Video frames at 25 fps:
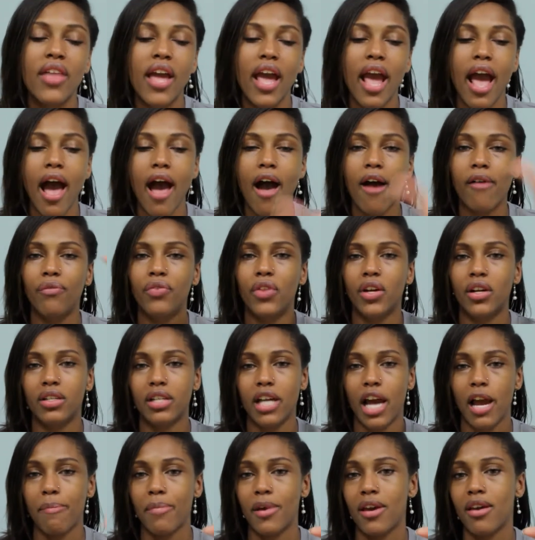They have
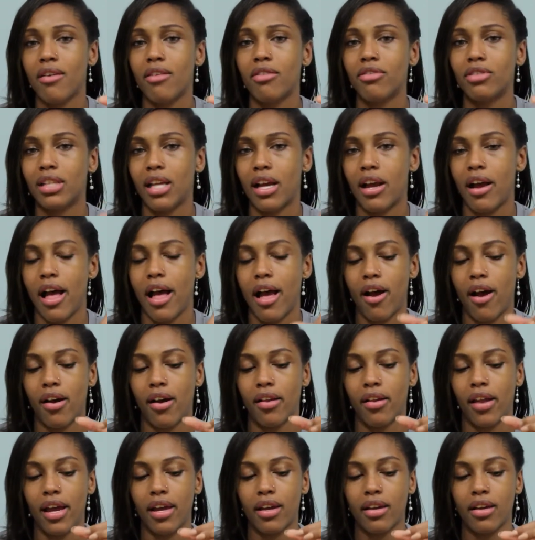their type heels that
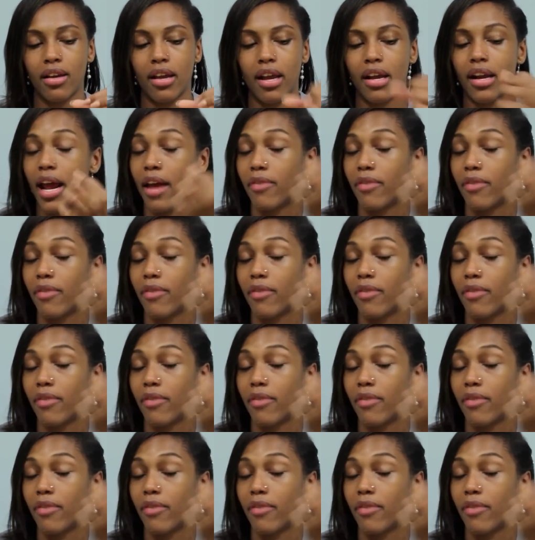are like,